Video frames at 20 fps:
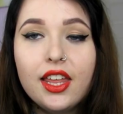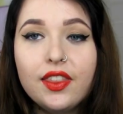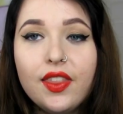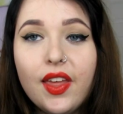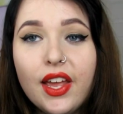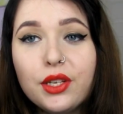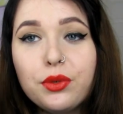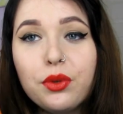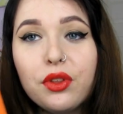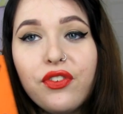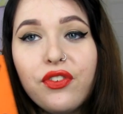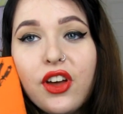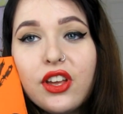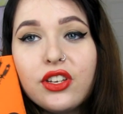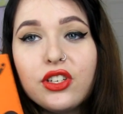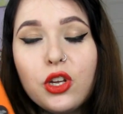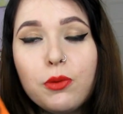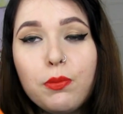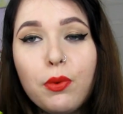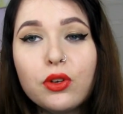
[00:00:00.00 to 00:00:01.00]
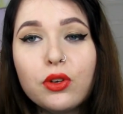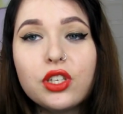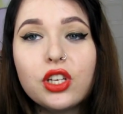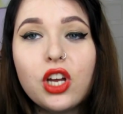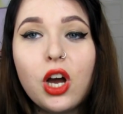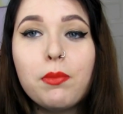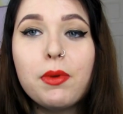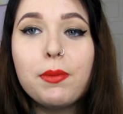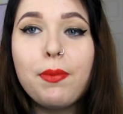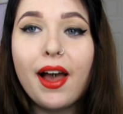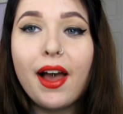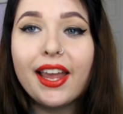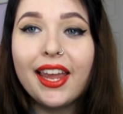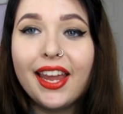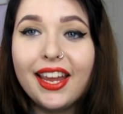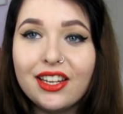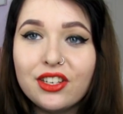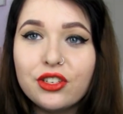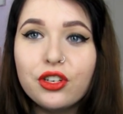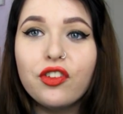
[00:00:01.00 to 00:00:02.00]
These were the first 2 books that got me back
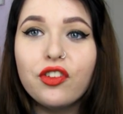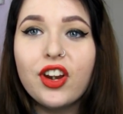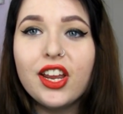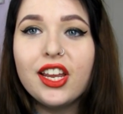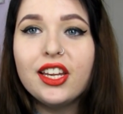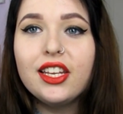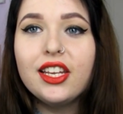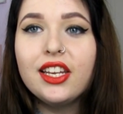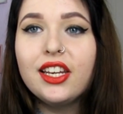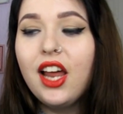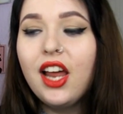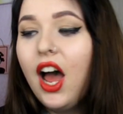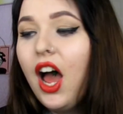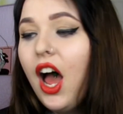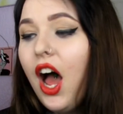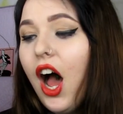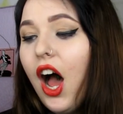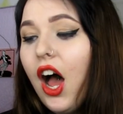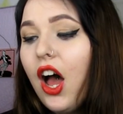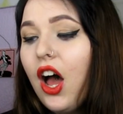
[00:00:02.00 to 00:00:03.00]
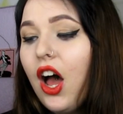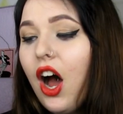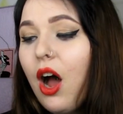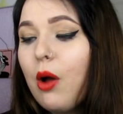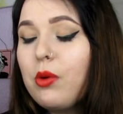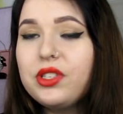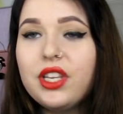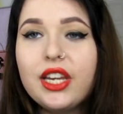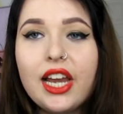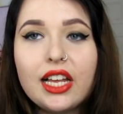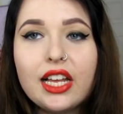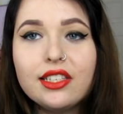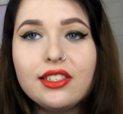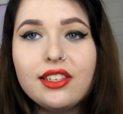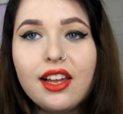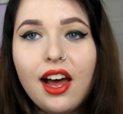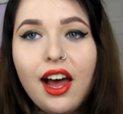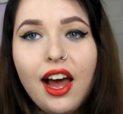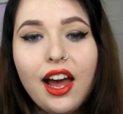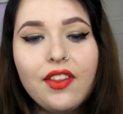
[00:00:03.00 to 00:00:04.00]
into reading. I was in
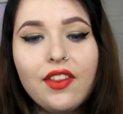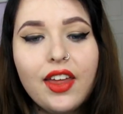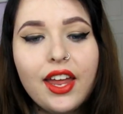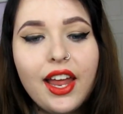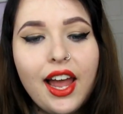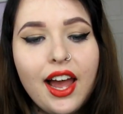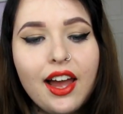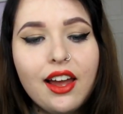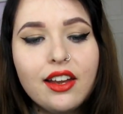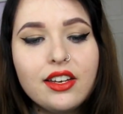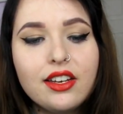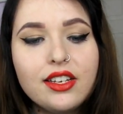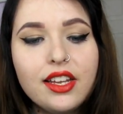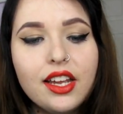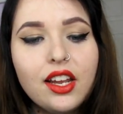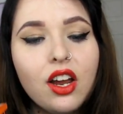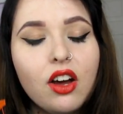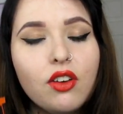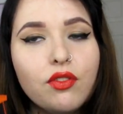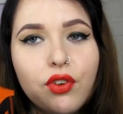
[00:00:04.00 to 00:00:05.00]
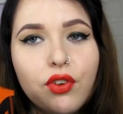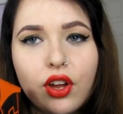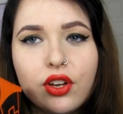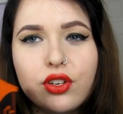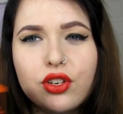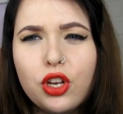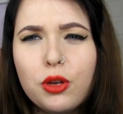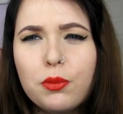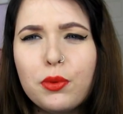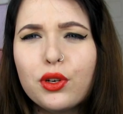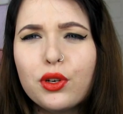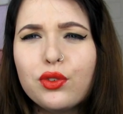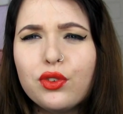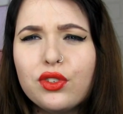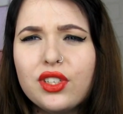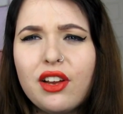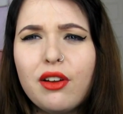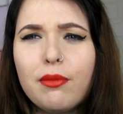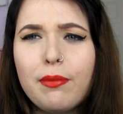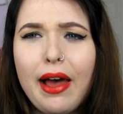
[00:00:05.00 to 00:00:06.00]
Asda and they had a deal on for like 2 books for
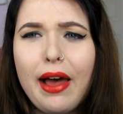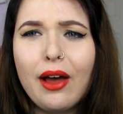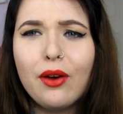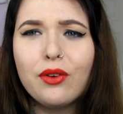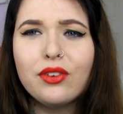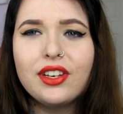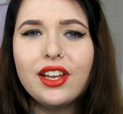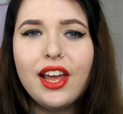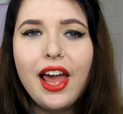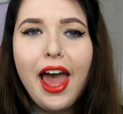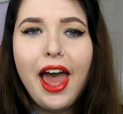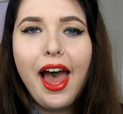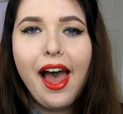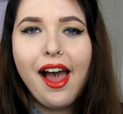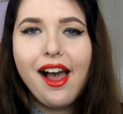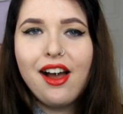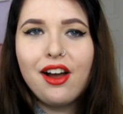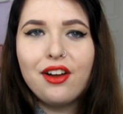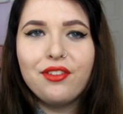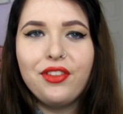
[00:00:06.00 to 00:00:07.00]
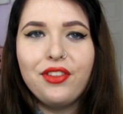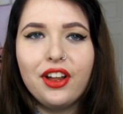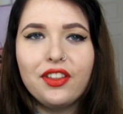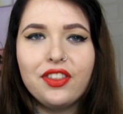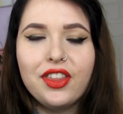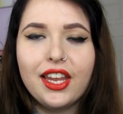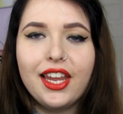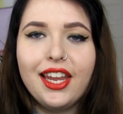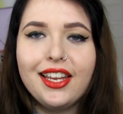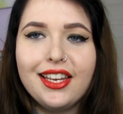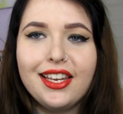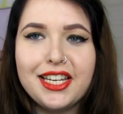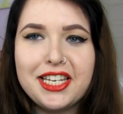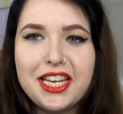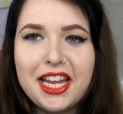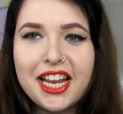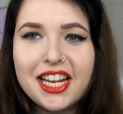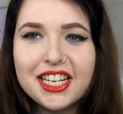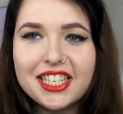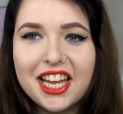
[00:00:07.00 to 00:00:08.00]
£7 out of like the kiddie
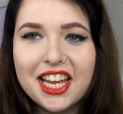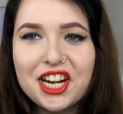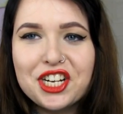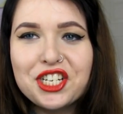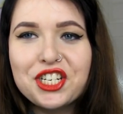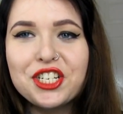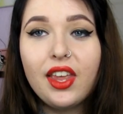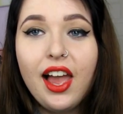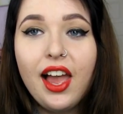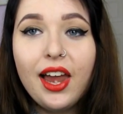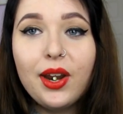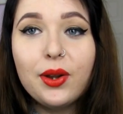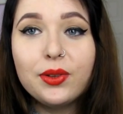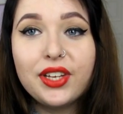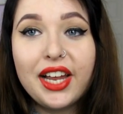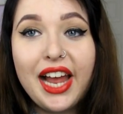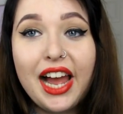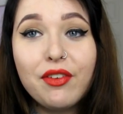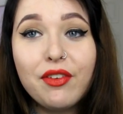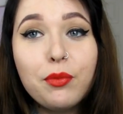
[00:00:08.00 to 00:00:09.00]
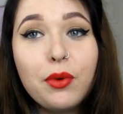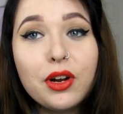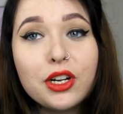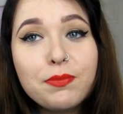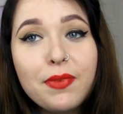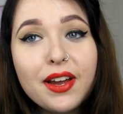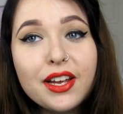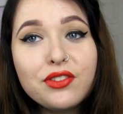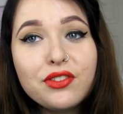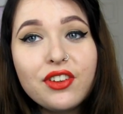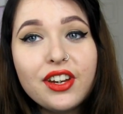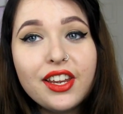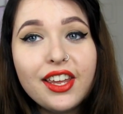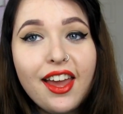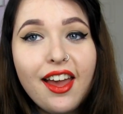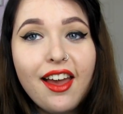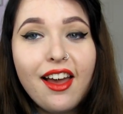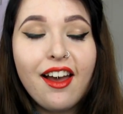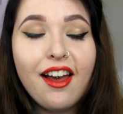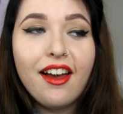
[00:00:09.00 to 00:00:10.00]
teen section. And I was like, I haven't watched Maze Runner
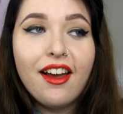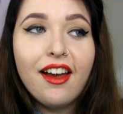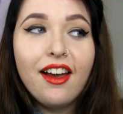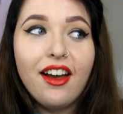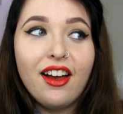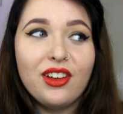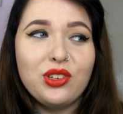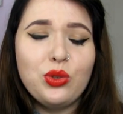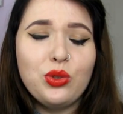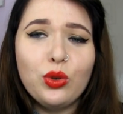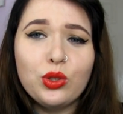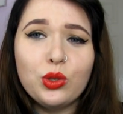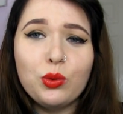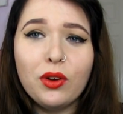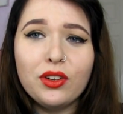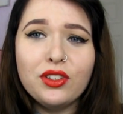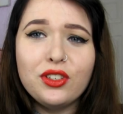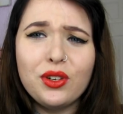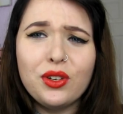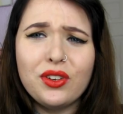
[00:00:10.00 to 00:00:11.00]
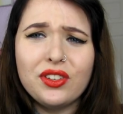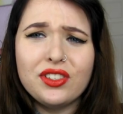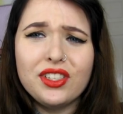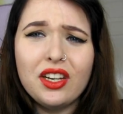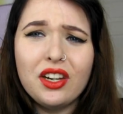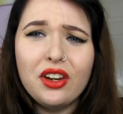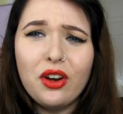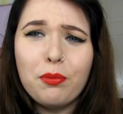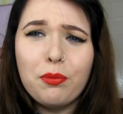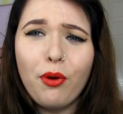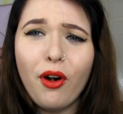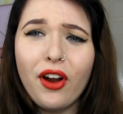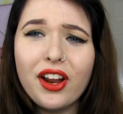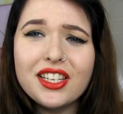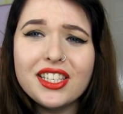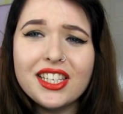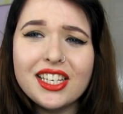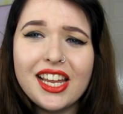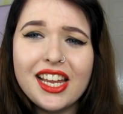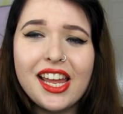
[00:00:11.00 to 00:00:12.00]
yet. I sort of want to because Dylan
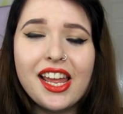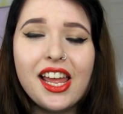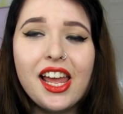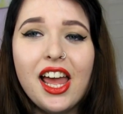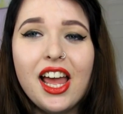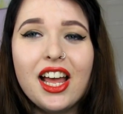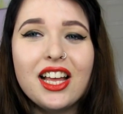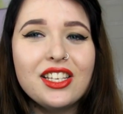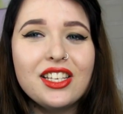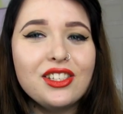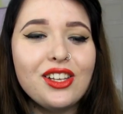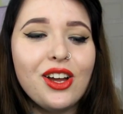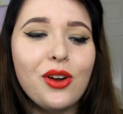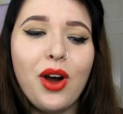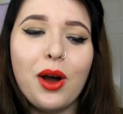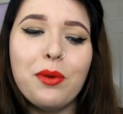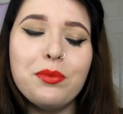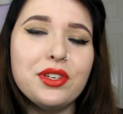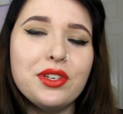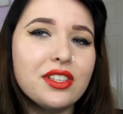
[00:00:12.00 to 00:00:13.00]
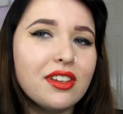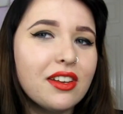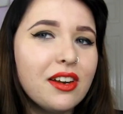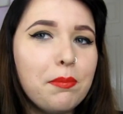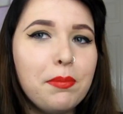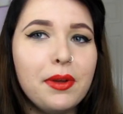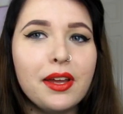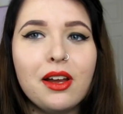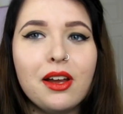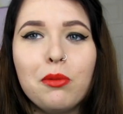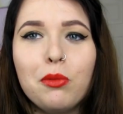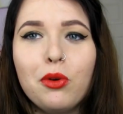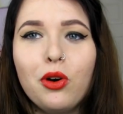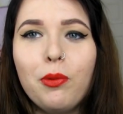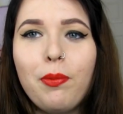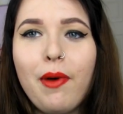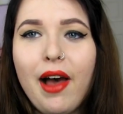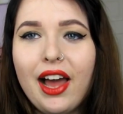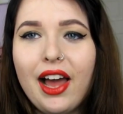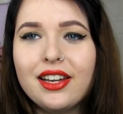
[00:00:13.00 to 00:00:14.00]
O'Brien's in it. So I'm just going to pick them
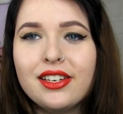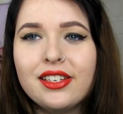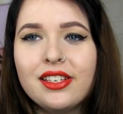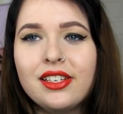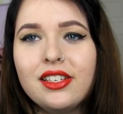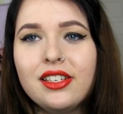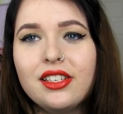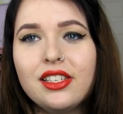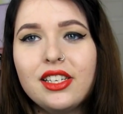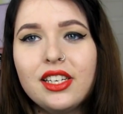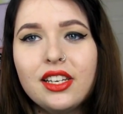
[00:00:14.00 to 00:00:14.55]
up, and